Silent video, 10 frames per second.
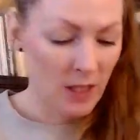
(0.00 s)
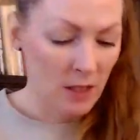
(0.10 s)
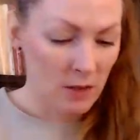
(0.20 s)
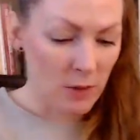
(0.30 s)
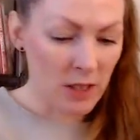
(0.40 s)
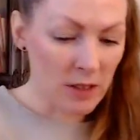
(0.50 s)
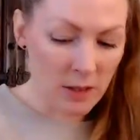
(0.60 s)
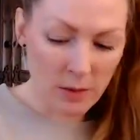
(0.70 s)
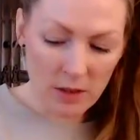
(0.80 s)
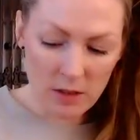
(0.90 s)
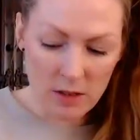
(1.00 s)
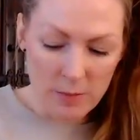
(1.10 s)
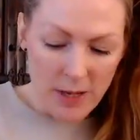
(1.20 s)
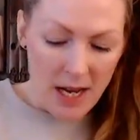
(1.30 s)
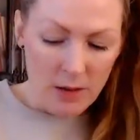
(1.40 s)
So we're going to see what this is
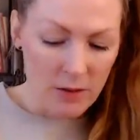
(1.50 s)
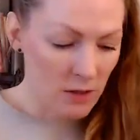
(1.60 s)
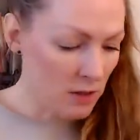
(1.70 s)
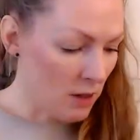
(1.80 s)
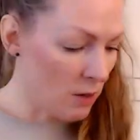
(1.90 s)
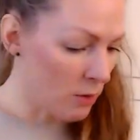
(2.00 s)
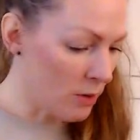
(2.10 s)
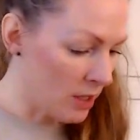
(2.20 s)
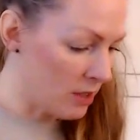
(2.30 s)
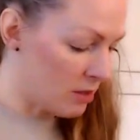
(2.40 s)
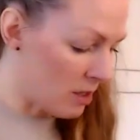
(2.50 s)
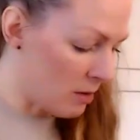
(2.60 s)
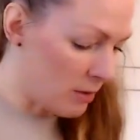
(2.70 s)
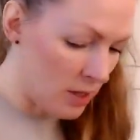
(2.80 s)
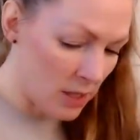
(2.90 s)
about. So we're going to start
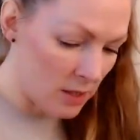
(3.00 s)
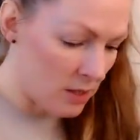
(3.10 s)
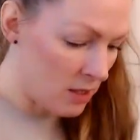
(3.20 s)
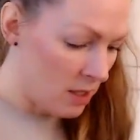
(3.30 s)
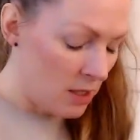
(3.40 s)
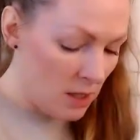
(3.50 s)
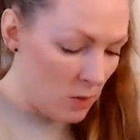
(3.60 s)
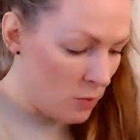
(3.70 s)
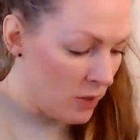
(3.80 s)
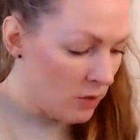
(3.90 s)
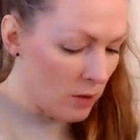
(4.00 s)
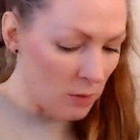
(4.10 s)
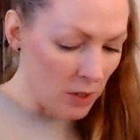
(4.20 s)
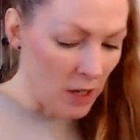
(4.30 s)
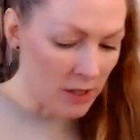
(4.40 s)
with this building
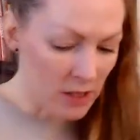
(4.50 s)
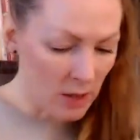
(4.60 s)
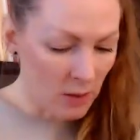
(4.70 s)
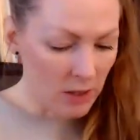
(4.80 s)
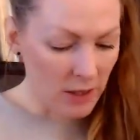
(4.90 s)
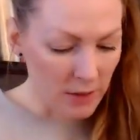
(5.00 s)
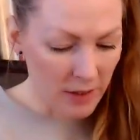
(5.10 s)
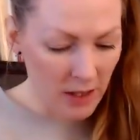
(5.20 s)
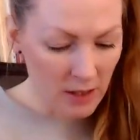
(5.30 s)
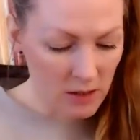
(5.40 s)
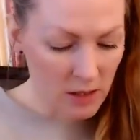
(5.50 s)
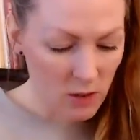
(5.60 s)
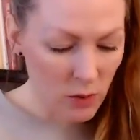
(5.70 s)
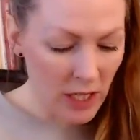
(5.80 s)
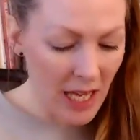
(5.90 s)
blocks. Can we clarify this?
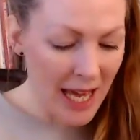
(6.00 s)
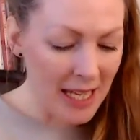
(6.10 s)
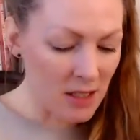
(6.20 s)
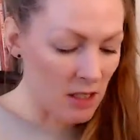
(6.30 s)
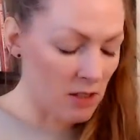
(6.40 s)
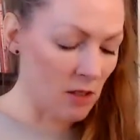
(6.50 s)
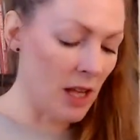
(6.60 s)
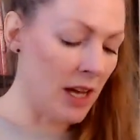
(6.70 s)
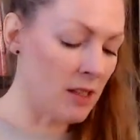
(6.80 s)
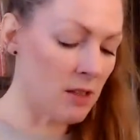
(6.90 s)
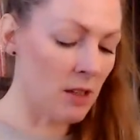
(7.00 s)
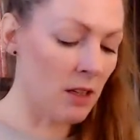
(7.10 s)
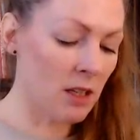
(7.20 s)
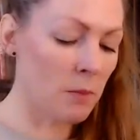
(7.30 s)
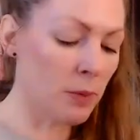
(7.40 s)
28. So that is a
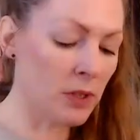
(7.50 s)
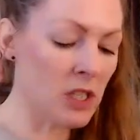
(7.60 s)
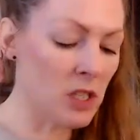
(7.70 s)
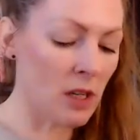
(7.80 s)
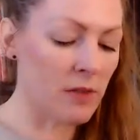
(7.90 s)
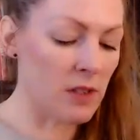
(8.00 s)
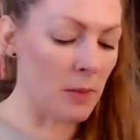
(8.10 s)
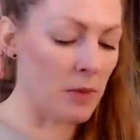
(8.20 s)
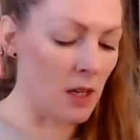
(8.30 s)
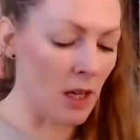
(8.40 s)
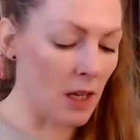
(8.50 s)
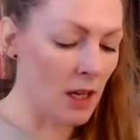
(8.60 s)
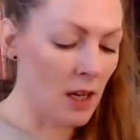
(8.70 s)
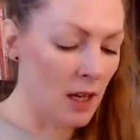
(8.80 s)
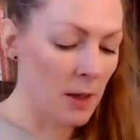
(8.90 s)
completion of something.
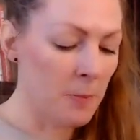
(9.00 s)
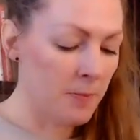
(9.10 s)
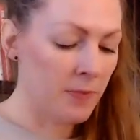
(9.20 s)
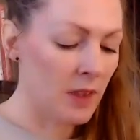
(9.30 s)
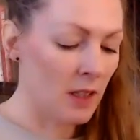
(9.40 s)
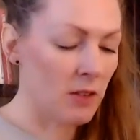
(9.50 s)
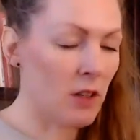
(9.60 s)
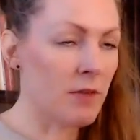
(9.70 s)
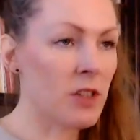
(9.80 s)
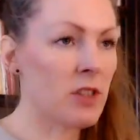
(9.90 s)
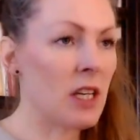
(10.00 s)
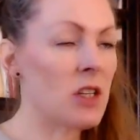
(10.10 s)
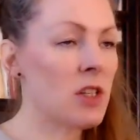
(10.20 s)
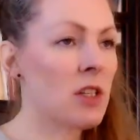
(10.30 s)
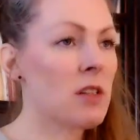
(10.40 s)
It's
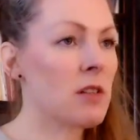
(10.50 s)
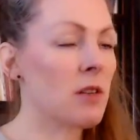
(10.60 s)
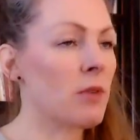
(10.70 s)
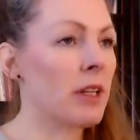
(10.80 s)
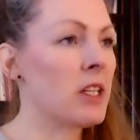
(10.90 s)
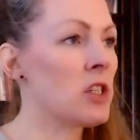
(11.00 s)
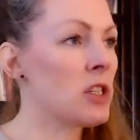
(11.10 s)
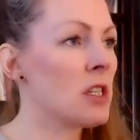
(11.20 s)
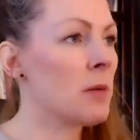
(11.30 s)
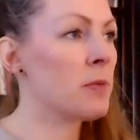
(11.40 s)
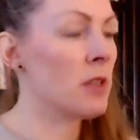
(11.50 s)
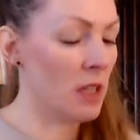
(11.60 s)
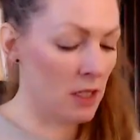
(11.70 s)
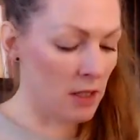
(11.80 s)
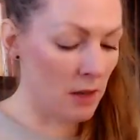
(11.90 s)
conversations in relationships,
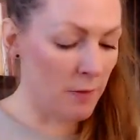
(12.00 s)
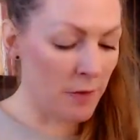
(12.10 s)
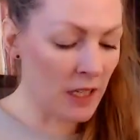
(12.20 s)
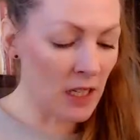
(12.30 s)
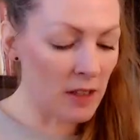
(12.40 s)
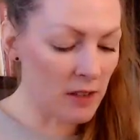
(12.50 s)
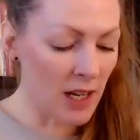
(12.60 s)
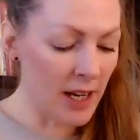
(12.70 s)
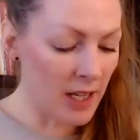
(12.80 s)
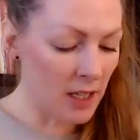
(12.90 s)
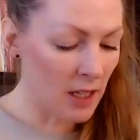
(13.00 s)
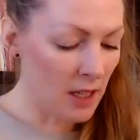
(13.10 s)
and it's the infinity sign.